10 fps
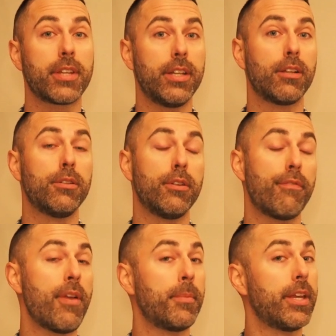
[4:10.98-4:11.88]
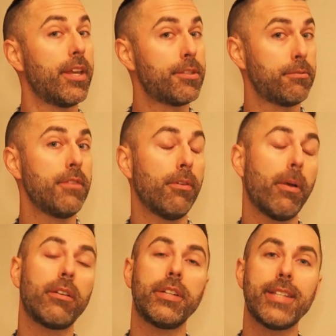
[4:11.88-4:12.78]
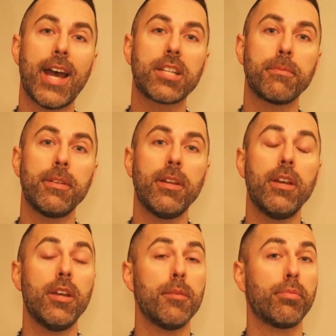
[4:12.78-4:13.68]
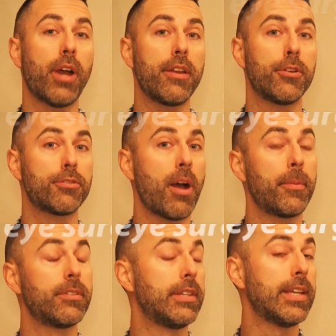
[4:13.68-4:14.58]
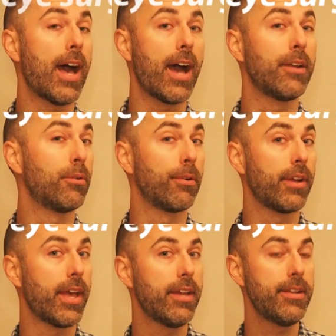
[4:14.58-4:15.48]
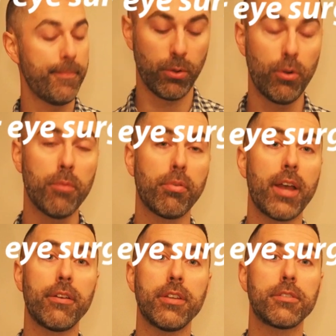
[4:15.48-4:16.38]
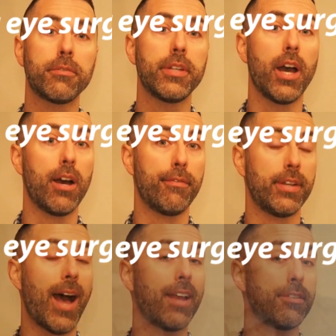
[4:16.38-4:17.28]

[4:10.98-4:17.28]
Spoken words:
can include family history for retinal detachment, prior trauma to the eye or head, or prior history of an eye